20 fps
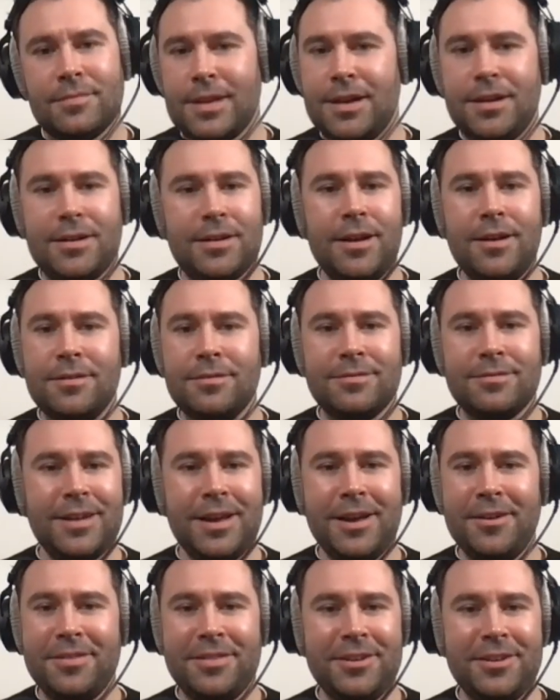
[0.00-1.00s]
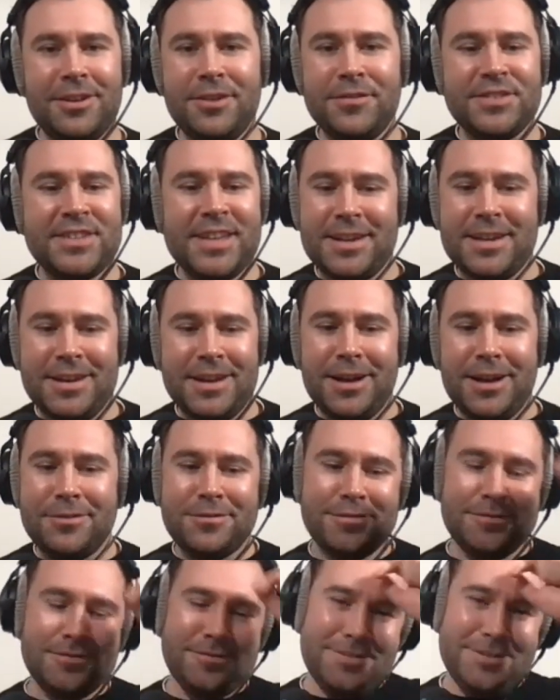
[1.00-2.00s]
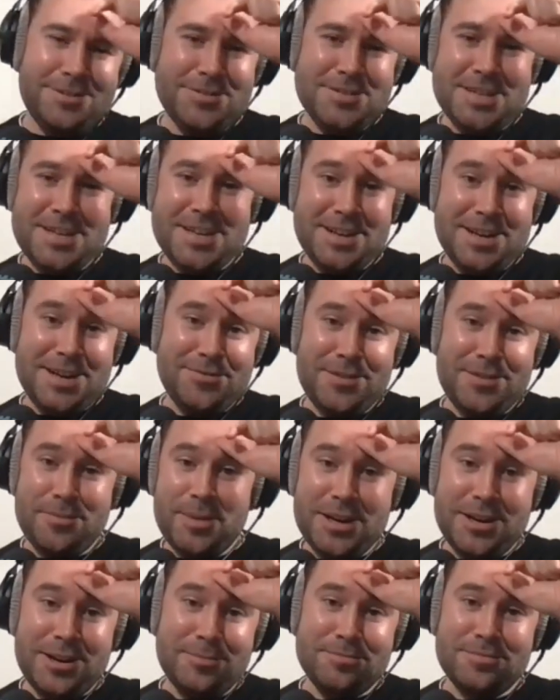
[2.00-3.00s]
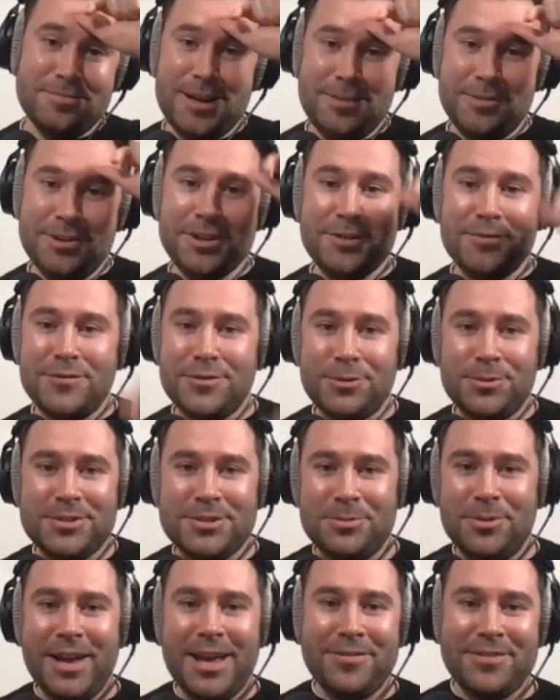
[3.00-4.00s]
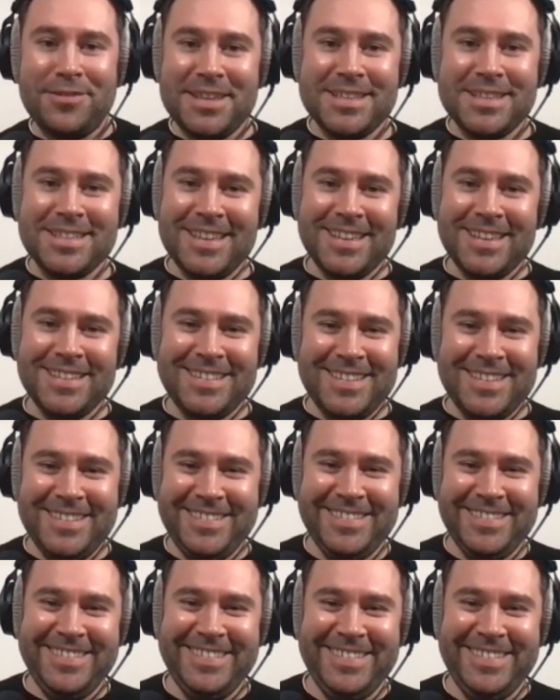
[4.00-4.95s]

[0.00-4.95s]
No, you've said enough. I mean, I'm looking forward to whatever this is.